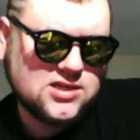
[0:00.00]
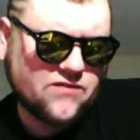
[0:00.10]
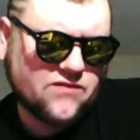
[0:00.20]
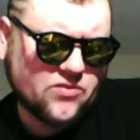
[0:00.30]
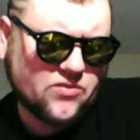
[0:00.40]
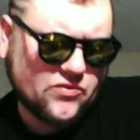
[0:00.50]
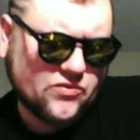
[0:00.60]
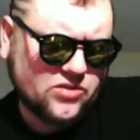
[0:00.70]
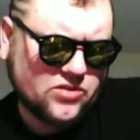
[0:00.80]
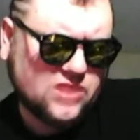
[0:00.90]
from a
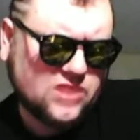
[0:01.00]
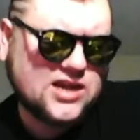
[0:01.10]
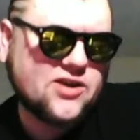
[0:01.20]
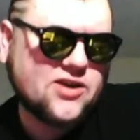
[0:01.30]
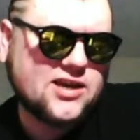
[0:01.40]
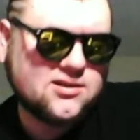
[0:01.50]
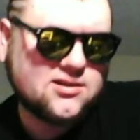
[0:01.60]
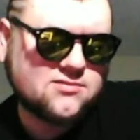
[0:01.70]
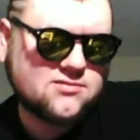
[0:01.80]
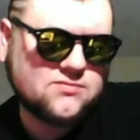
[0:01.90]
libertarian,
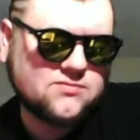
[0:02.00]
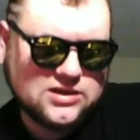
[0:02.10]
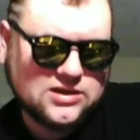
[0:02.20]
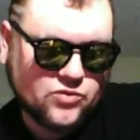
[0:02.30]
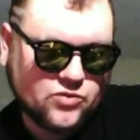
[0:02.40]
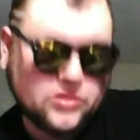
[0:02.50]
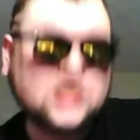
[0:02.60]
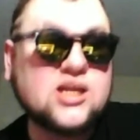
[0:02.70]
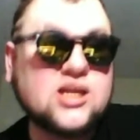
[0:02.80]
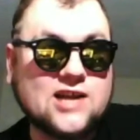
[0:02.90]
with a
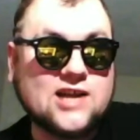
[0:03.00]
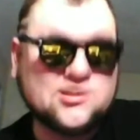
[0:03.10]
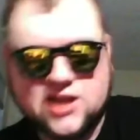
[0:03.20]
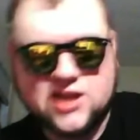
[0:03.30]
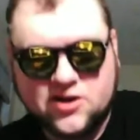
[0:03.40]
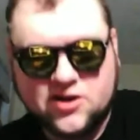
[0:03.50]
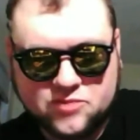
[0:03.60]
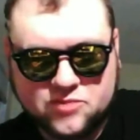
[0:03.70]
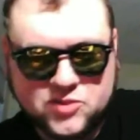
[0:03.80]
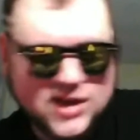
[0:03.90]
little L libertarian
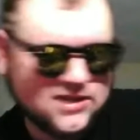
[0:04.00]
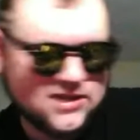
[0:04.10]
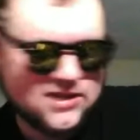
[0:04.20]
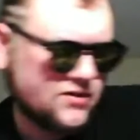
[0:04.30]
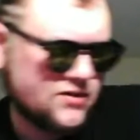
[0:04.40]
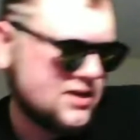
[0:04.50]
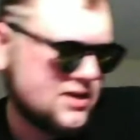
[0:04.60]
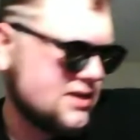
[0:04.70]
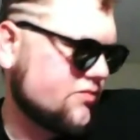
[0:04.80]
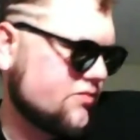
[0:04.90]
perspective,
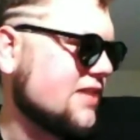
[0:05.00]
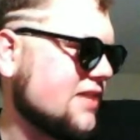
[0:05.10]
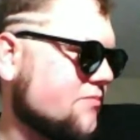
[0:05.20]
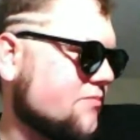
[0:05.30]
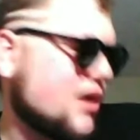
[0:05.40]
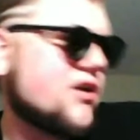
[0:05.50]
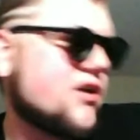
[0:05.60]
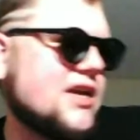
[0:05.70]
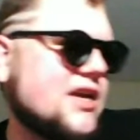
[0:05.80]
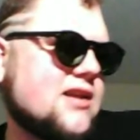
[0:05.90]
really
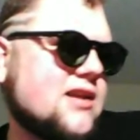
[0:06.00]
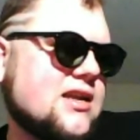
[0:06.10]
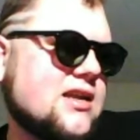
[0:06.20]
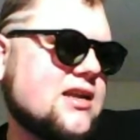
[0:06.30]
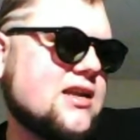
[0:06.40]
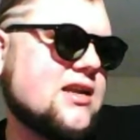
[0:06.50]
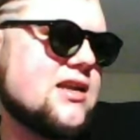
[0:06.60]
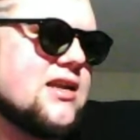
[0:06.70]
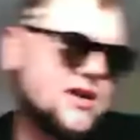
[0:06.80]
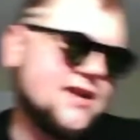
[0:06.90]
parity and
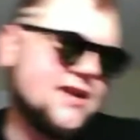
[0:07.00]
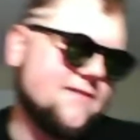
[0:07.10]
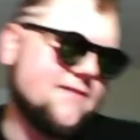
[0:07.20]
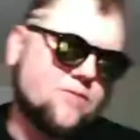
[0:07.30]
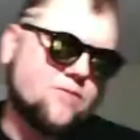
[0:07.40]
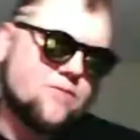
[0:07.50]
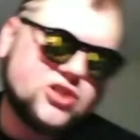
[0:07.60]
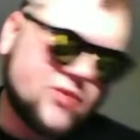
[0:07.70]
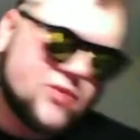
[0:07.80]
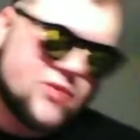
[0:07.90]

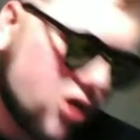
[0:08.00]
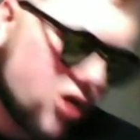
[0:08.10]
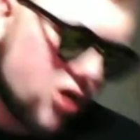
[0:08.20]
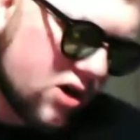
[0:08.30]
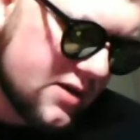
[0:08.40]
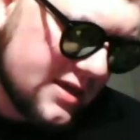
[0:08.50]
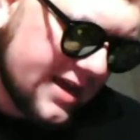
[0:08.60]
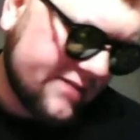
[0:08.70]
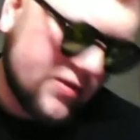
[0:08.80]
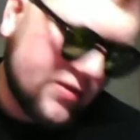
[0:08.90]
purchasing power
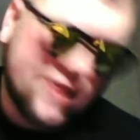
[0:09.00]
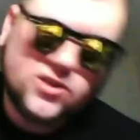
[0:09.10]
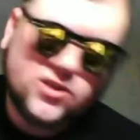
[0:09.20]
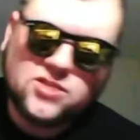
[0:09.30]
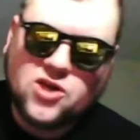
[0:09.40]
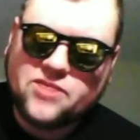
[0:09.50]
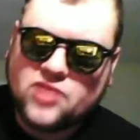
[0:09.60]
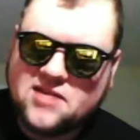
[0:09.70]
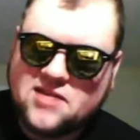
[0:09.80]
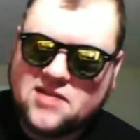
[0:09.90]
and leverage in the
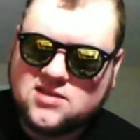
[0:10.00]
marketplace